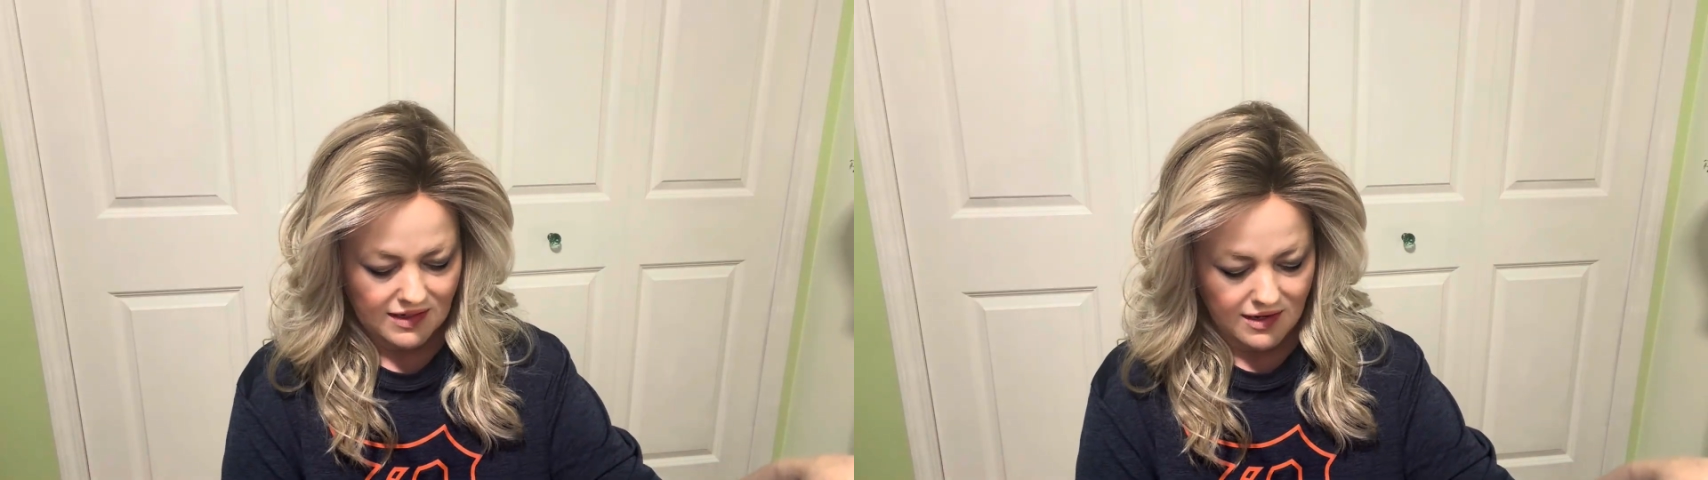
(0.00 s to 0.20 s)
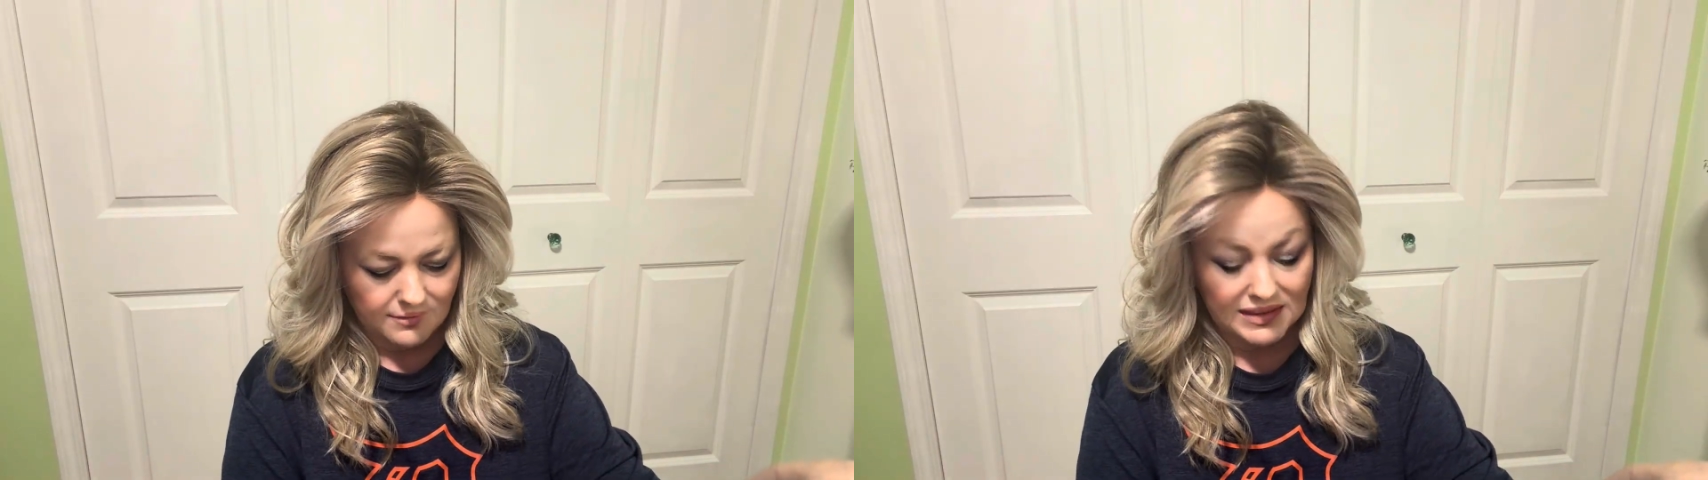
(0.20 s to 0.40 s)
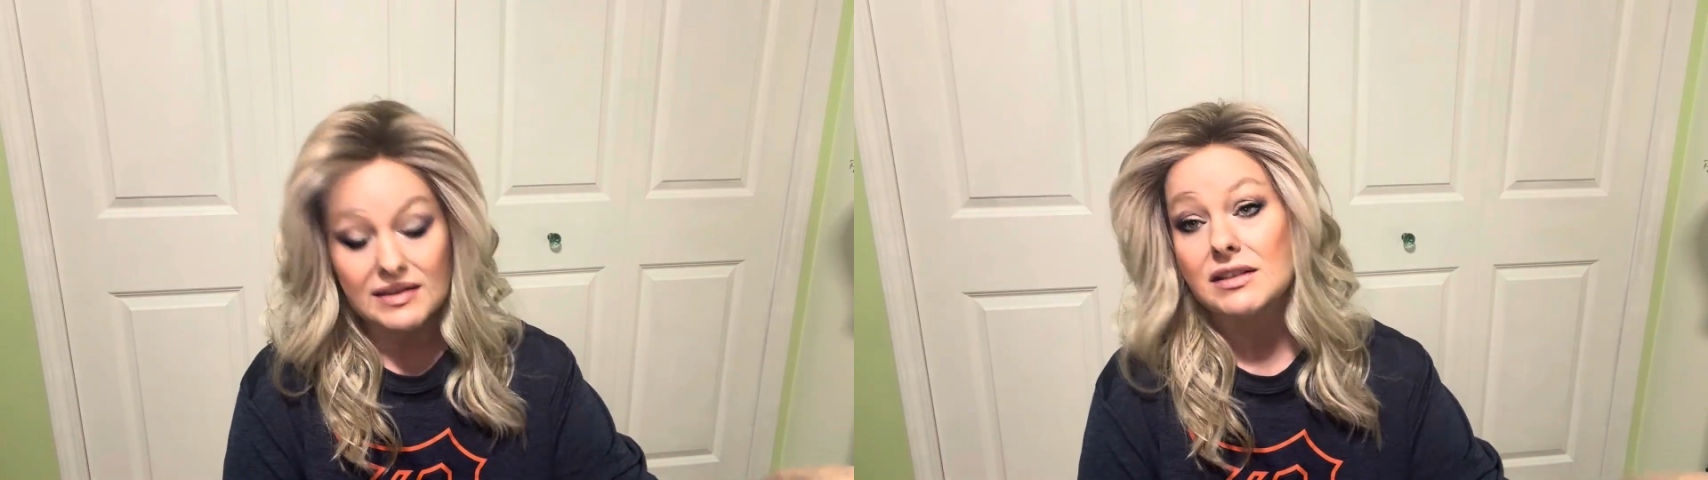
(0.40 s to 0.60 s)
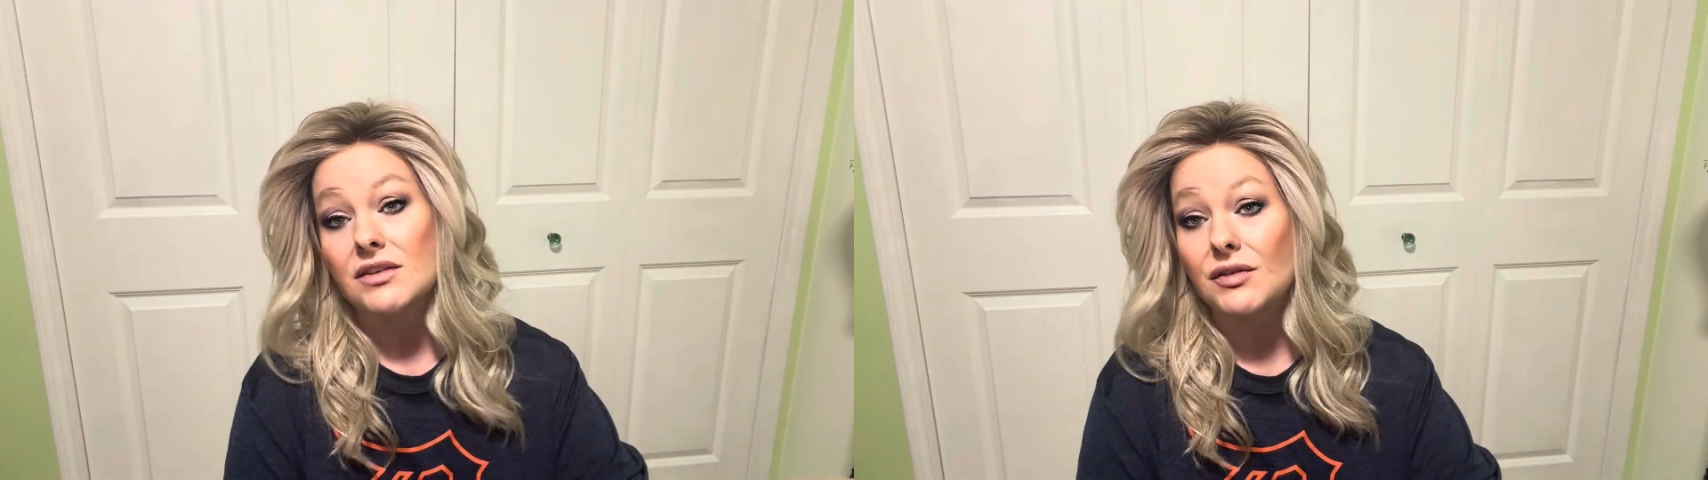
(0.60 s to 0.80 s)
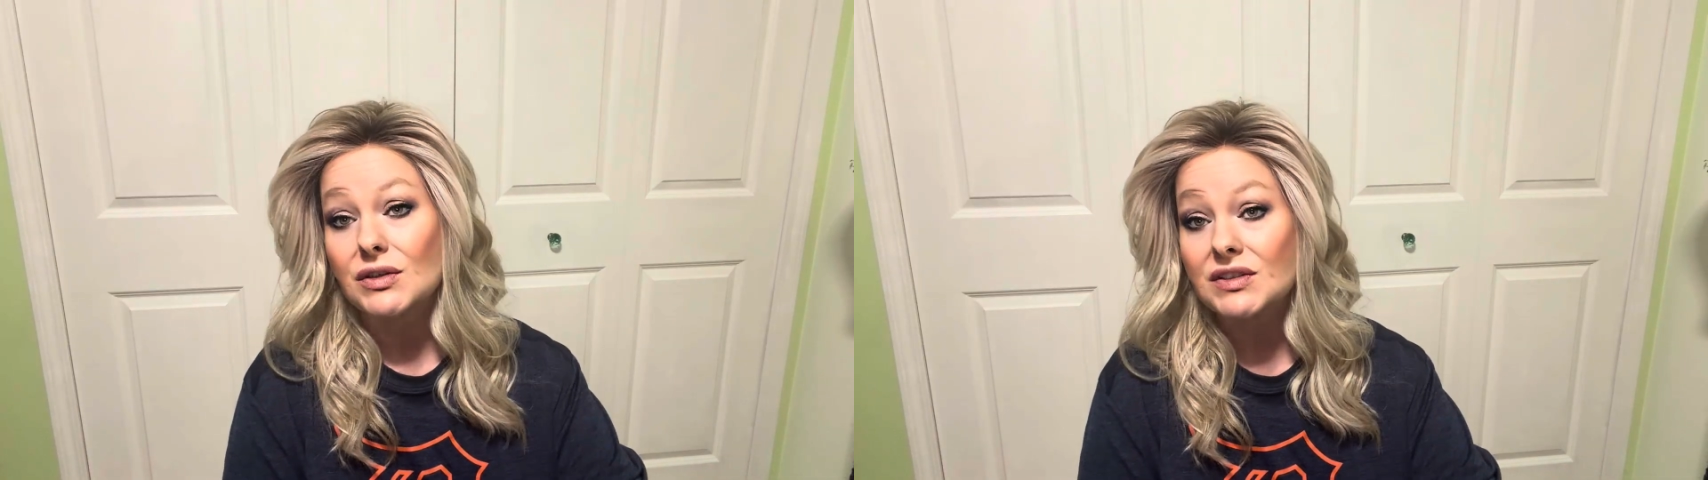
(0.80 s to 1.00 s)
This is the
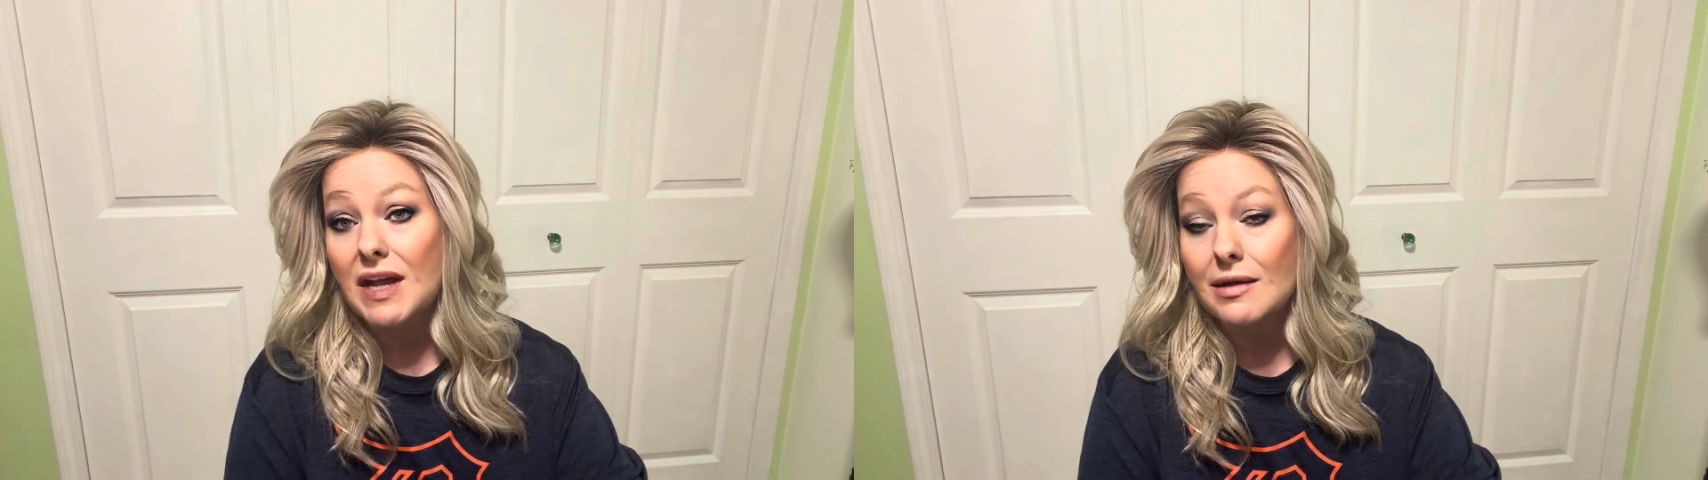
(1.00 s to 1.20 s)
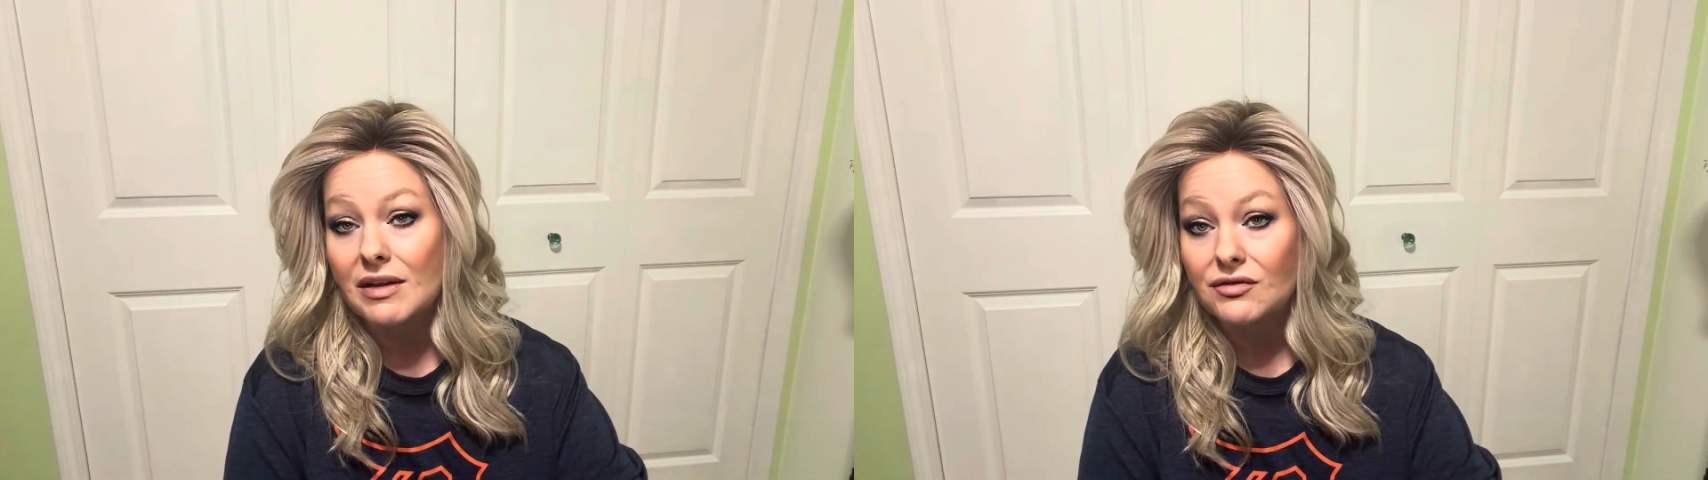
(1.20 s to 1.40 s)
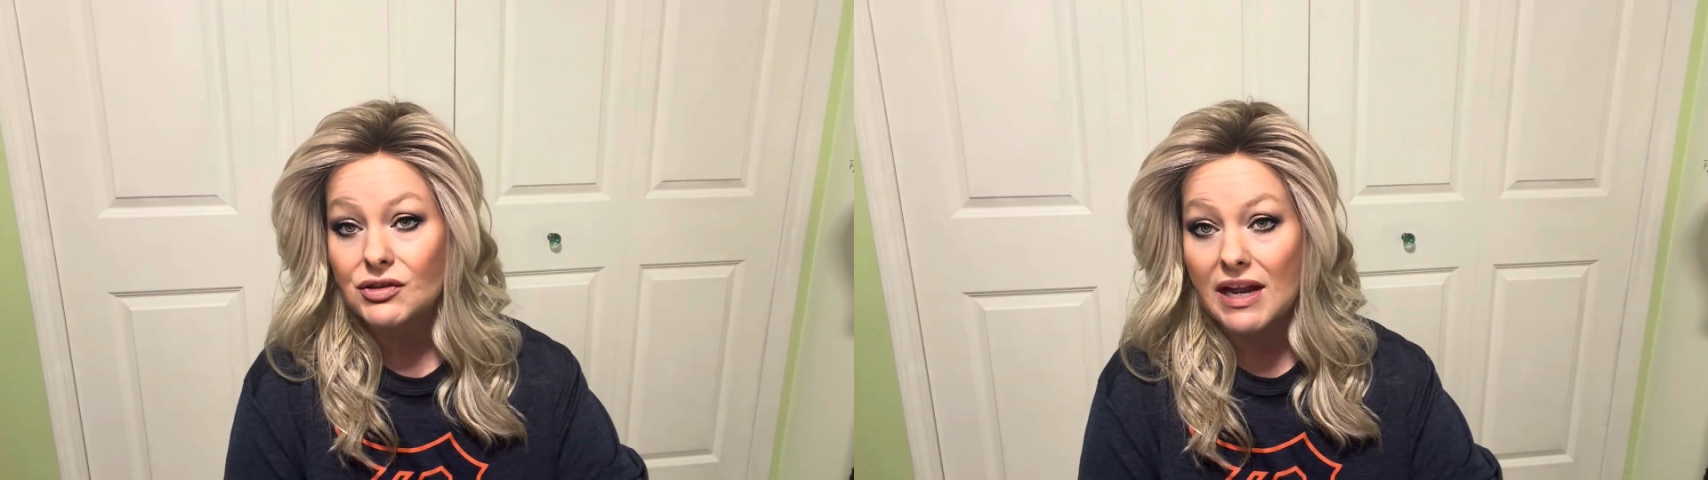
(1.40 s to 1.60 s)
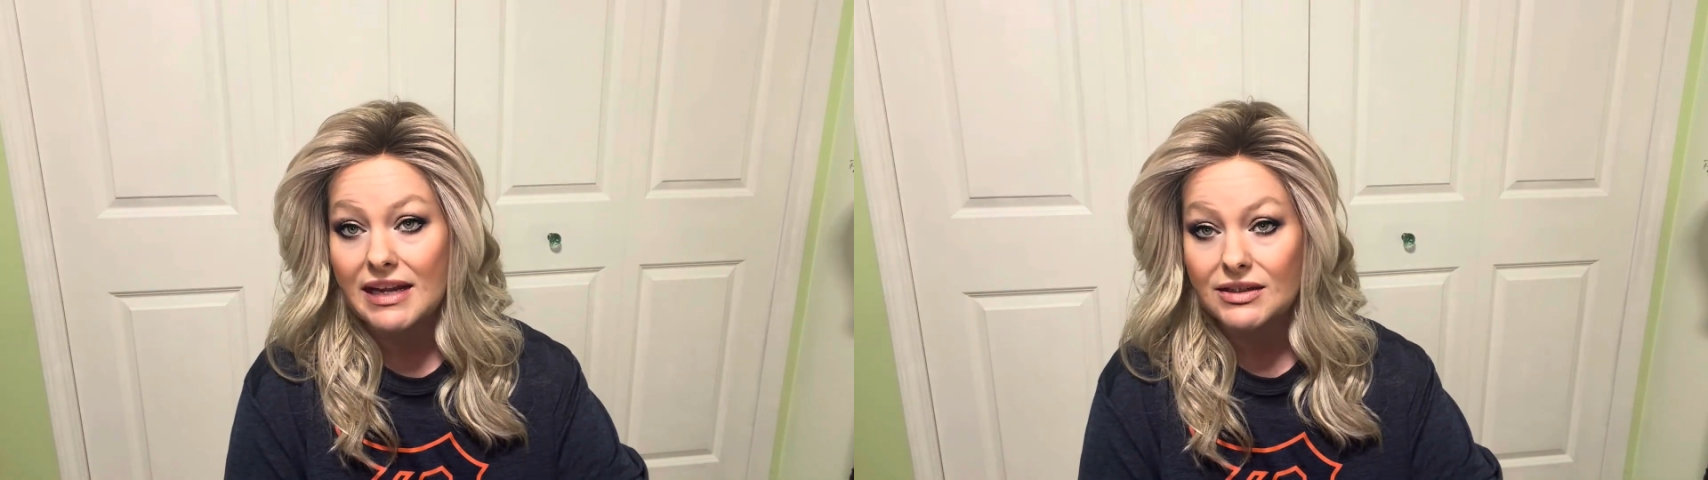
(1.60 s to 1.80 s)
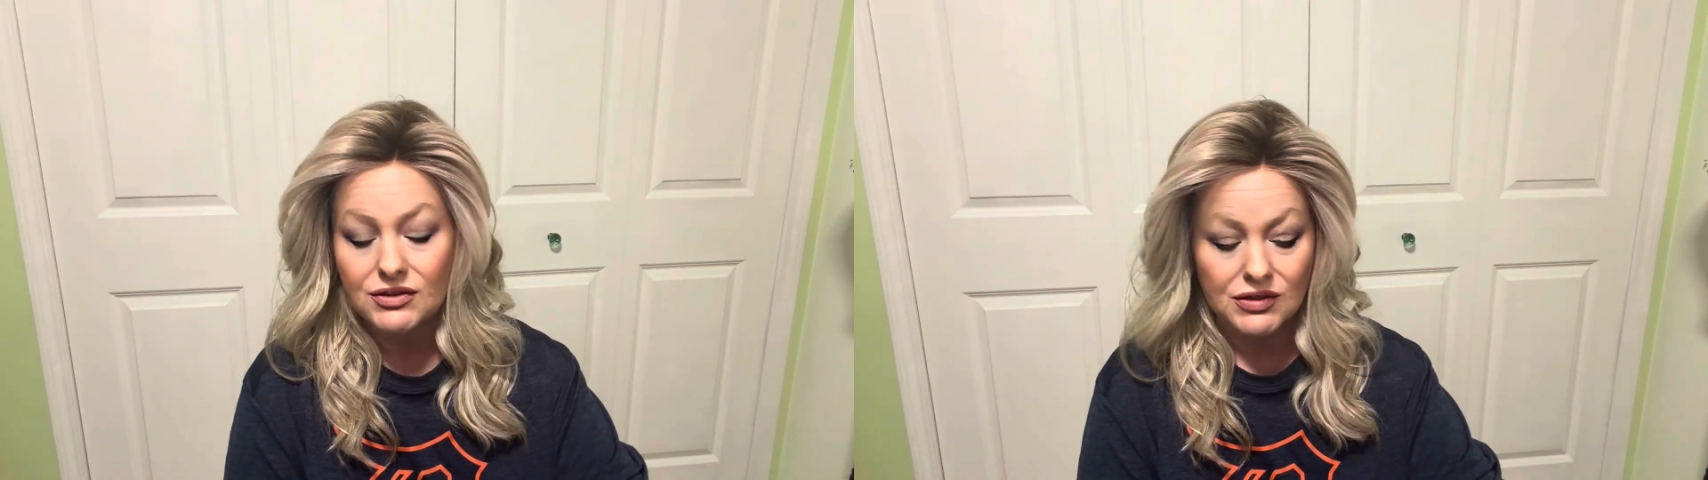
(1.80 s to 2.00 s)
first time I've
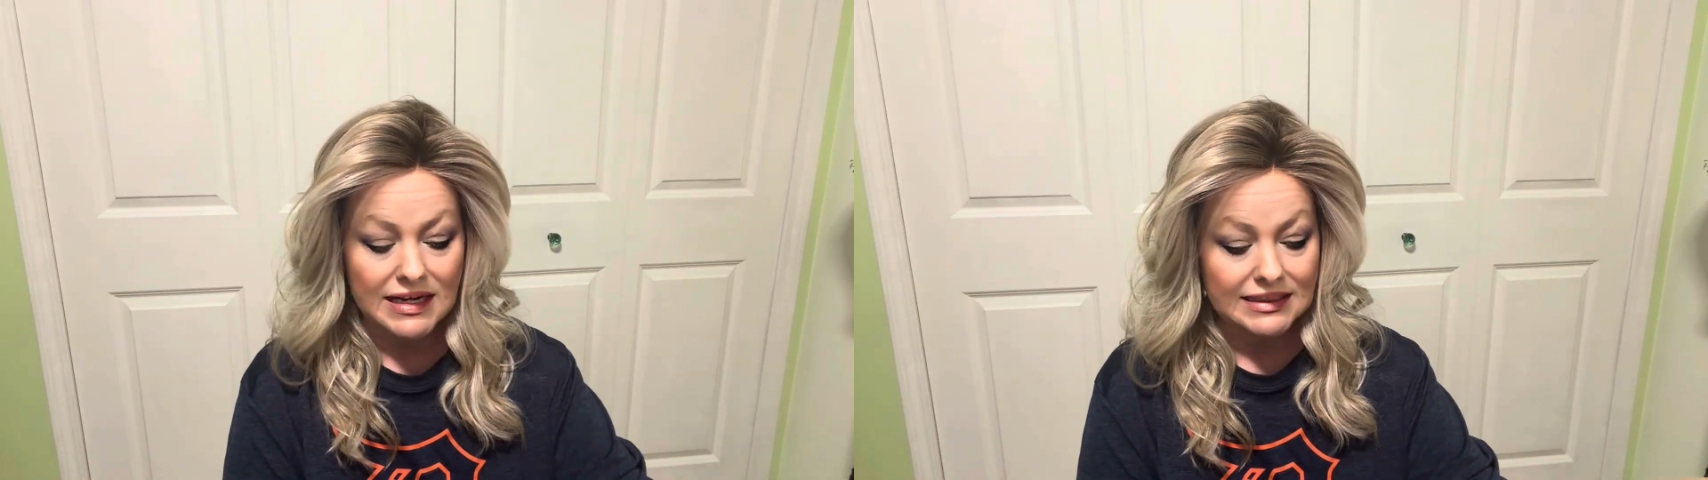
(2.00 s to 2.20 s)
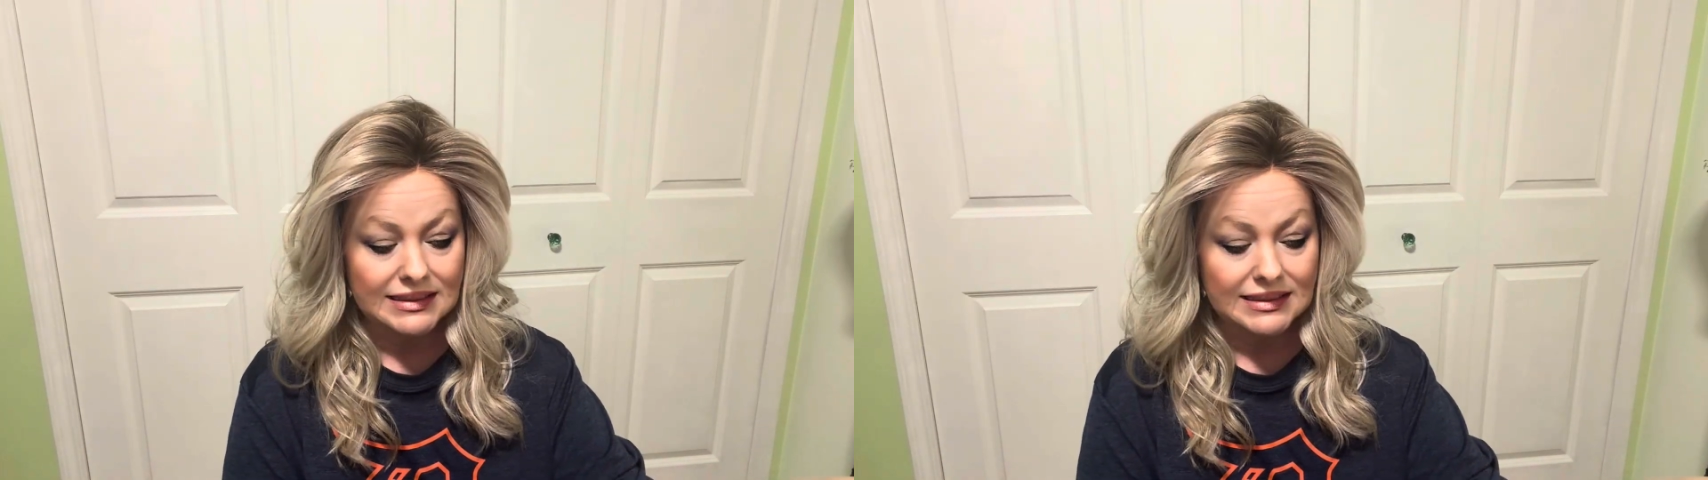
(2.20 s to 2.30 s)
tried Tres